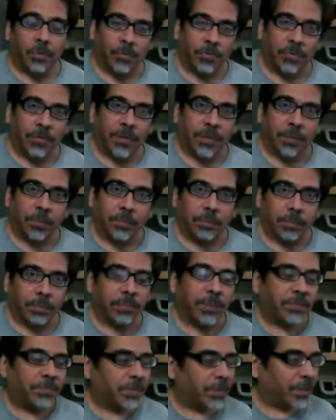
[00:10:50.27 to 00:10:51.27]
Give
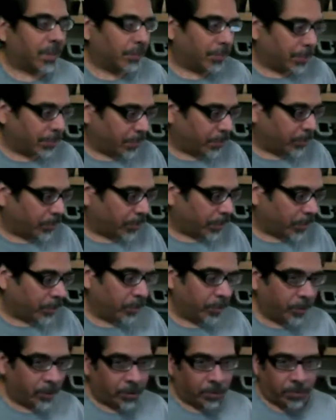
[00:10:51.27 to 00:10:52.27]
it a couple more, a
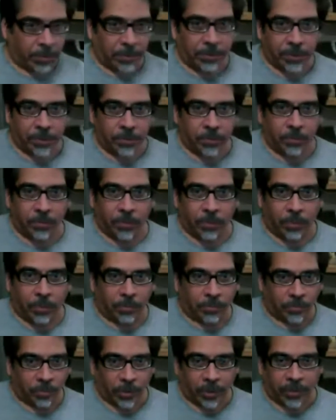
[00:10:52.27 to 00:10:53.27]
week or maybe 2 more
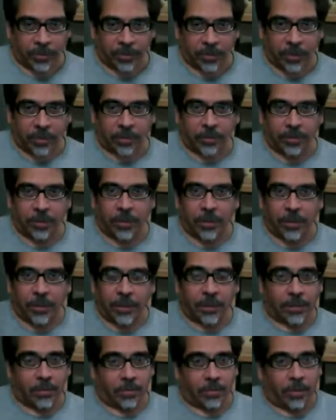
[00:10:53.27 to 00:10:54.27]
before I decided
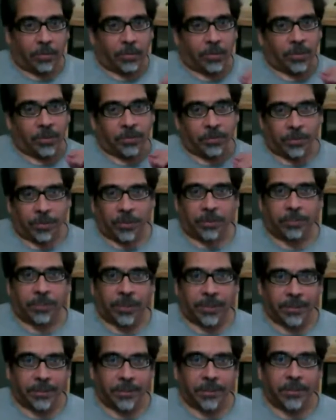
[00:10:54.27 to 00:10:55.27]
either I'm going to
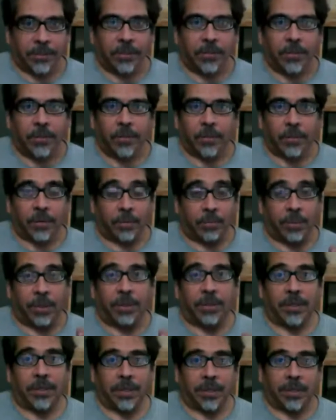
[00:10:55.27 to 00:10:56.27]
transplant it or I'm going to
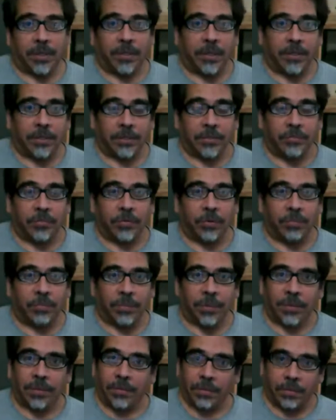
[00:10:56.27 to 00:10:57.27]
take cutting from
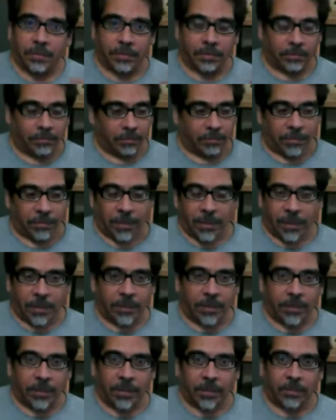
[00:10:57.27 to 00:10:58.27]
it, let
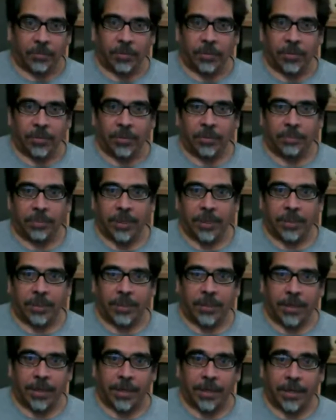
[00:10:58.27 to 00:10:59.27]
the rest of the plant
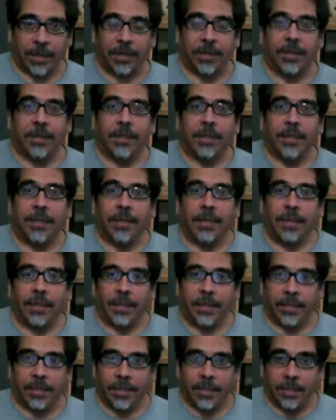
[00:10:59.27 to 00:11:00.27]
die,
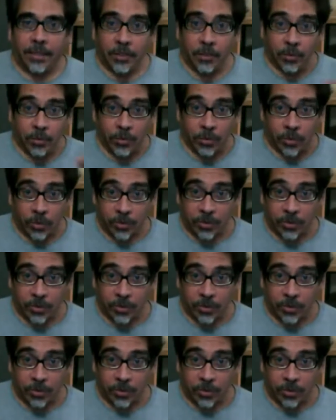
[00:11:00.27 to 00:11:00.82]
and then use those